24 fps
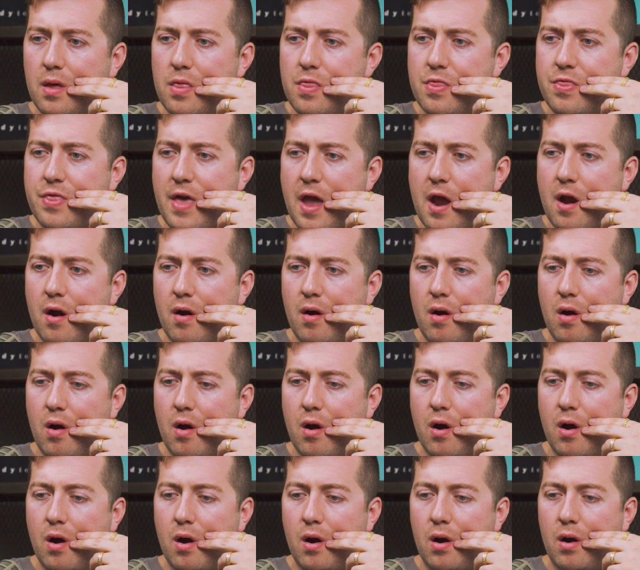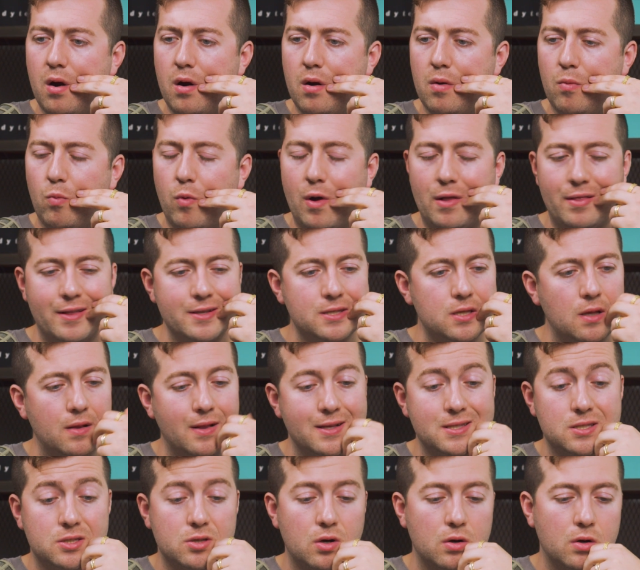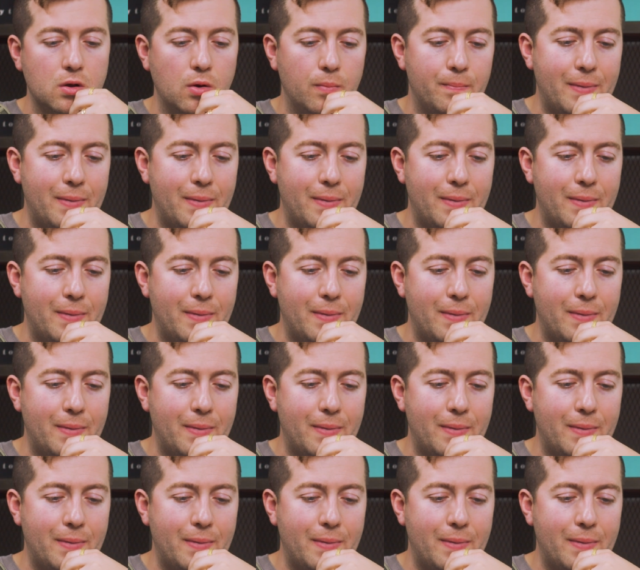There are let's circle